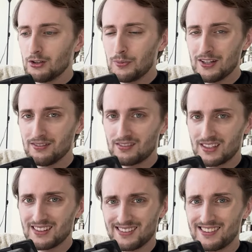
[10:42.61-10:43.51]
He's been
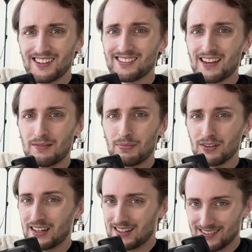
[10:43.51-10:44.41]
consistent,
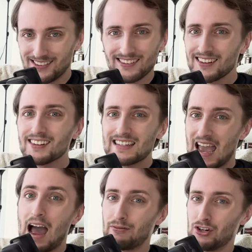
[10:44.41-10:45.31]
but like consistently
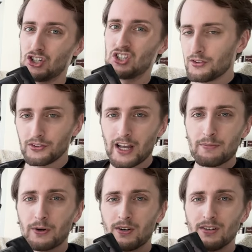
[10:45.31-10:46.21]
average.
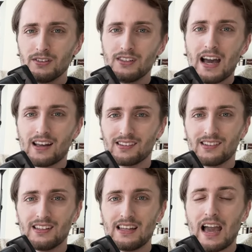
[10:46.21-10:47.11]
Sniper,
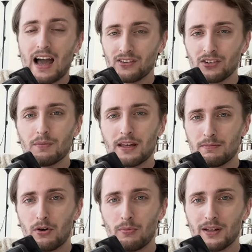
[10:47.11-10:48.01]
yes, he has some int
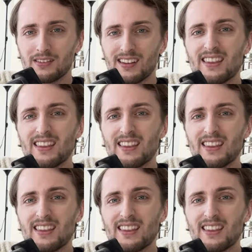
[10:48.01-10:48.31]
moments.